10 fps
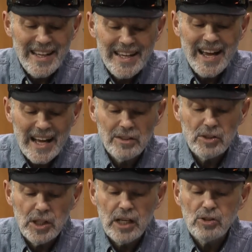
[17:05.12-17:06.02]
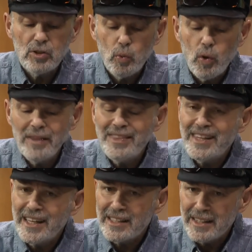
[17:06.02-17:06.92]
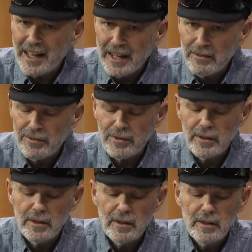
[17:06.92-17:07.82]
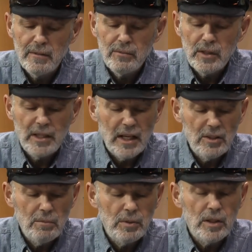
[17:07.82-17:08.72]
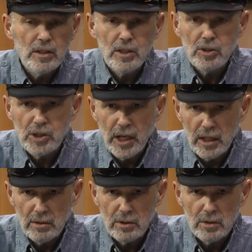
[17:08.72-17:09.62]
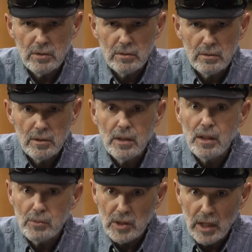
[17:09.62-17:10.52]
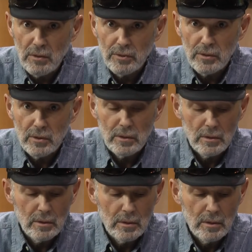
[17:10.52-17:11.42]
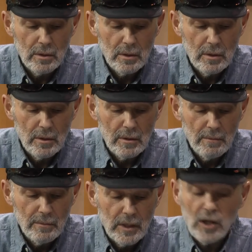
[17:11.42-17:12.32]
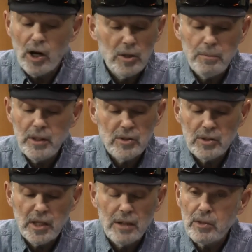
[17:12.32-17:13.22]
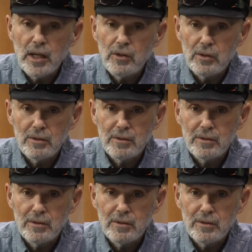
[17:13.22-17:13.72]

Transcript: he had to change the one thing in life that he had the ability to change, himself. Then all the pieces came together.